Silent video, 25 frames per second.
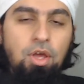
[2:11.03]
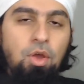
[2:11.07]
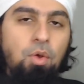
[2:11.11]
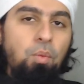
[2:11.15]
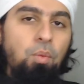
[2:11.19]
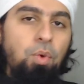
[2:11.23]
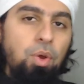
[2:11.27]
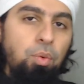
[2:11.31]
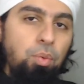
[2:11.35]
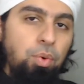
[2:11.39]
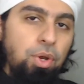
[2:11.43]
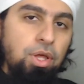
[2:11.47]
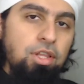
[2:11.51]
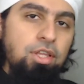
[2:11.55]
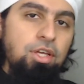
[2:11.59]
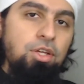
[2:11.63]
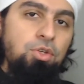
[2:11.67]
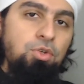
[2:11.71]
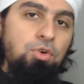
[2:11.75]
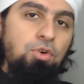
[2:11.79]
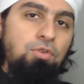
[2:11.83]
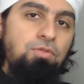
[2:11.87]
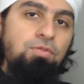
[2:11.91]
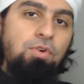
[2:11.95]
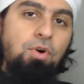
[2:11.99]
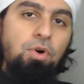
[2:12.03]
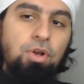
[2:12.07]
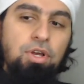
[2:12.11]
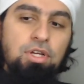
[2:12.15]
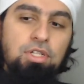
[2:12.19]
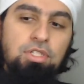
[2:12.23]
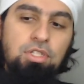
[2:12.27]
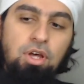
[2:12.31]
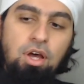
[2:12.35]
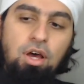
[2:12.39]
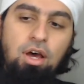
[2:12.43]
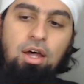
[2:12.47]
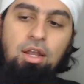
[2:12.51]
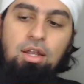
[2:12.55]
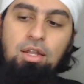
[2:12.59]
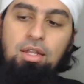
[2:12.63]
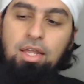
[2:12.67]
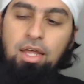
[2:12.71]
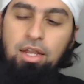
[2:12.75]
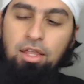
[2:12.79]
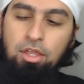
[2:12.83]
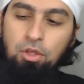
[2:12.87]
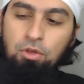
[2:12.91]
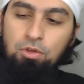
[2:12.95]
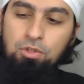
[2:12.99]
We really do focus on
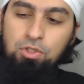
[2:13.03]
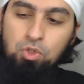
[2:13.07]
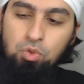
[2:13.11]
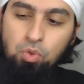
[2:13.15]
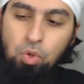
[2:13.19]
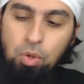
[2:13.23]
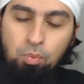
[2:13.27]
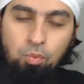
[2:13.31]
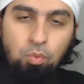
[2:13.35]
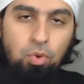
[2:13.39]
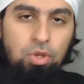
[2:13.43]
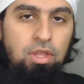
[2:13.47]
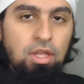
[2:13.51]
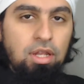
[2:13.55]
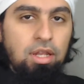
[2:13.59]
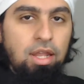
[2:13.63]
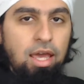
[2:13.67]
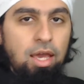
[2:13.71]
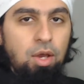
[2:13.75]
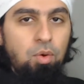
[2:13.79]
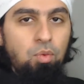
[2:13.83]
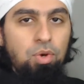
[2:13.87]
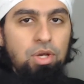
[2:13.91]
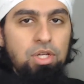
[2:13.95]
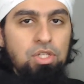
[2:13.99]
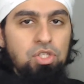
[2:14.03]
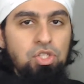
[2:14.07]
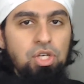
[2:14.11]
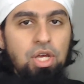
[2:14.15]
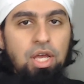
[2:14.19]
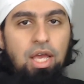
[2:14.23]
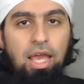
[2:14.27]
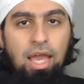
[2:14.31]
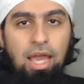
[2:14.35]
letting you swim with the language